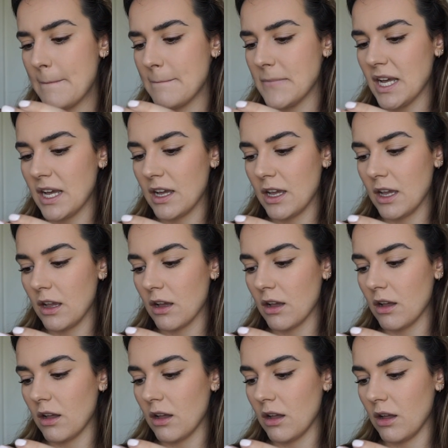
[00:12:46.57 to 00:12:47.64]
my
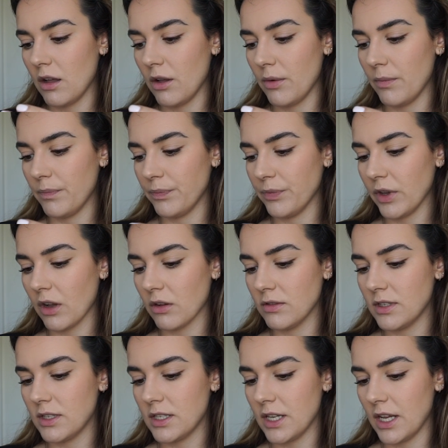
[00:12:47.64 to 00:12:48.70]
um,
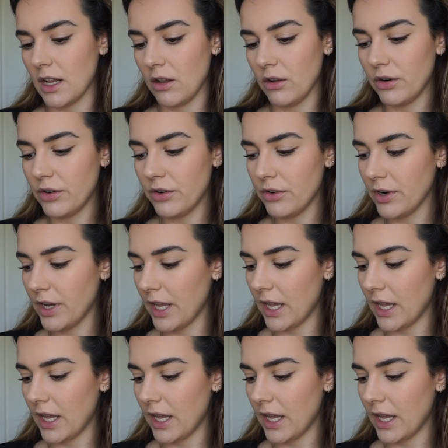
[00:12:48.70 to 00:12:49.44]
concealer.